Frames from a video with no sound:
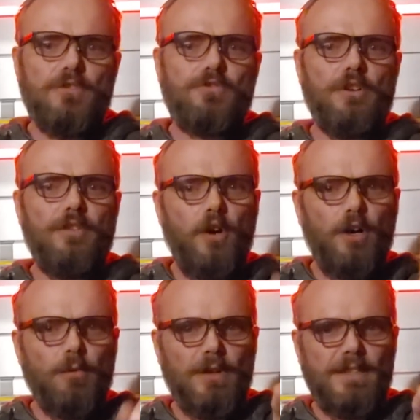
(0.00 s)
So if
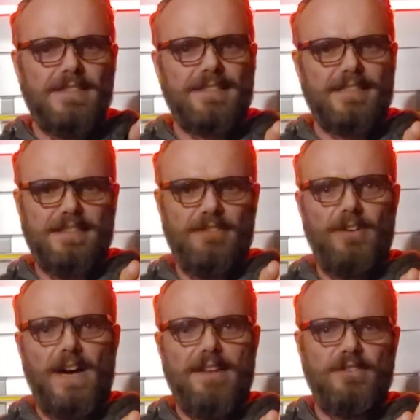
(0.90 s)
our
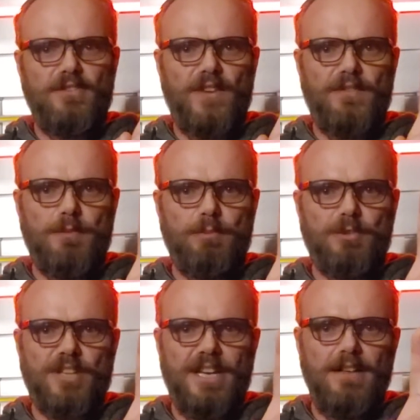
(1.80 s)
165 is
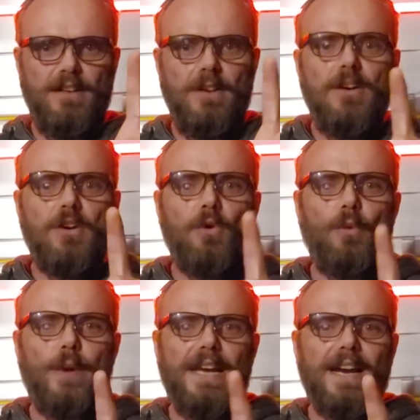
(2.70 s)
50%,
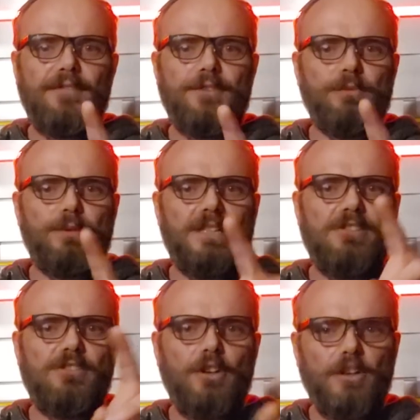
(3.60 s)
we have to
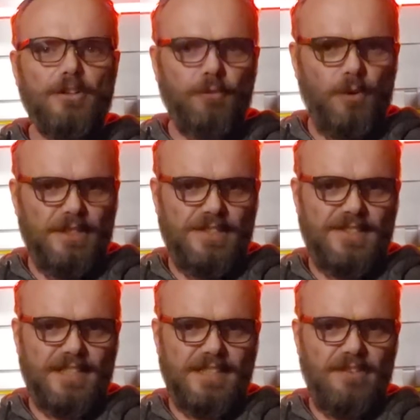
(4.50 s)
reserve
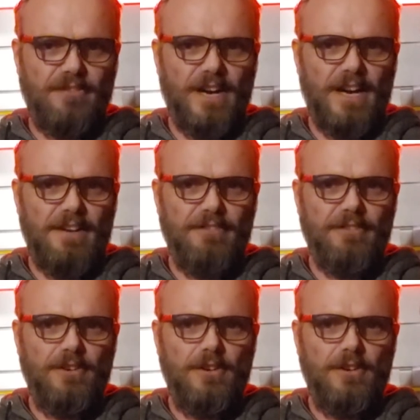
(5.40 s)
165